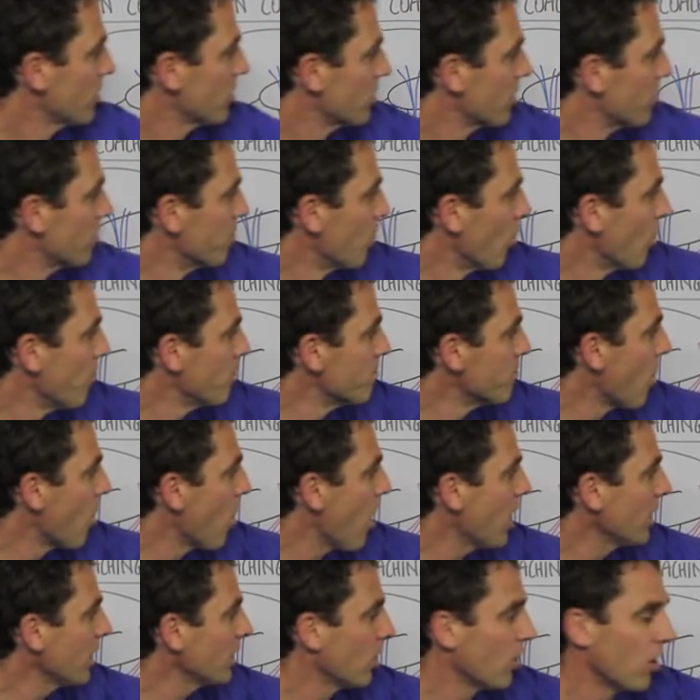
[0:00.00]
the more
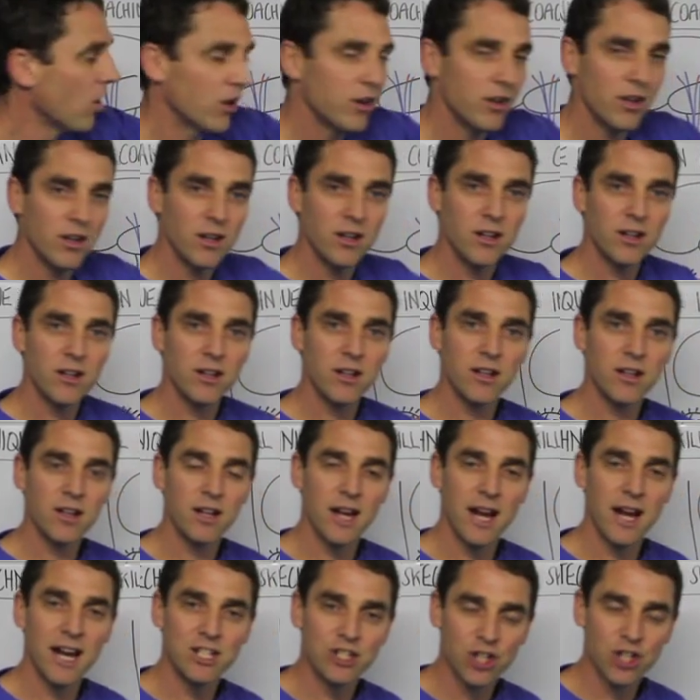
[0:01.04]
myelin
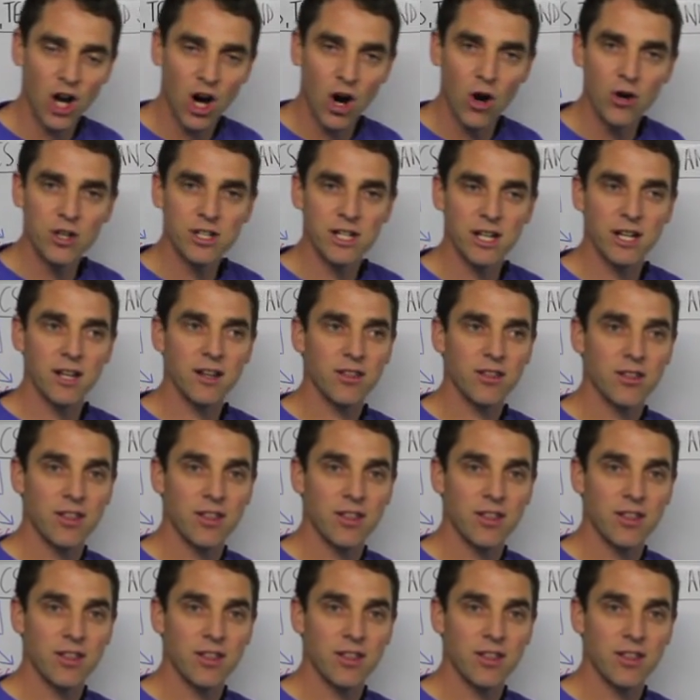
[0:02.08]
is coating